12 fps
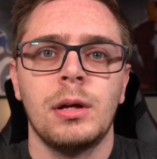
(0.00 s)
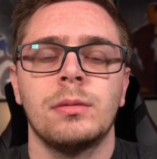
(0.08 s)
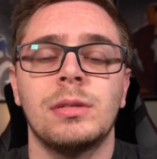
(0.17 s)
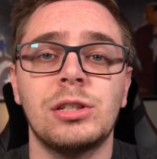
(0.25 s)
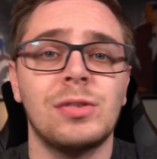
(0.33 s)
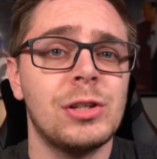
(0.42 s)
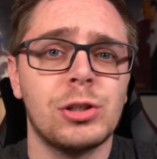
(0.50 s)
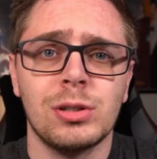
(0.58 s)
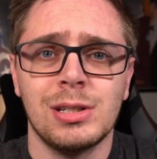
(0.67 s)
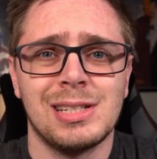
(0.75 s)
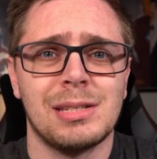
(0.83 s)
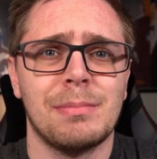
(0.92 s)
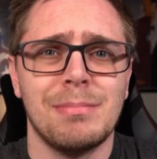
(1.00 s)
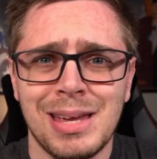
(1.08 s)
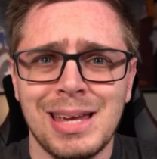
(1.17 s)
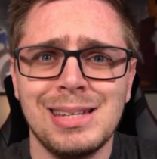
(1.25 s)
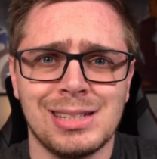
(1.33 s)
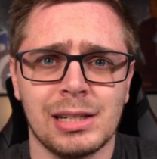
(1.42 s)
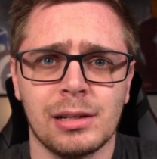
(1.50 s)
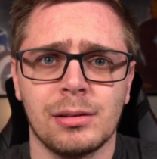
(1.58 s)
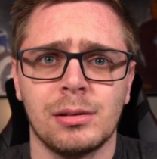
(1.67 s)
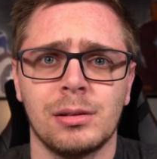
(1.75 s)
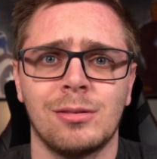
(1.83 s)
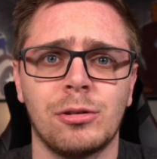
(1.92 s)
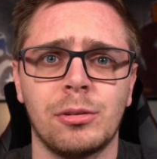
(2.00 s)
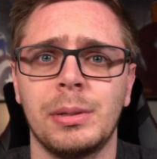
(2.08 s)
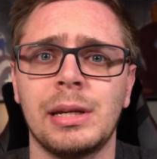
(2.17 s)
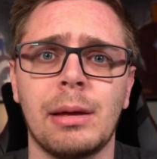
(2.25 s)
This feature is amazing for being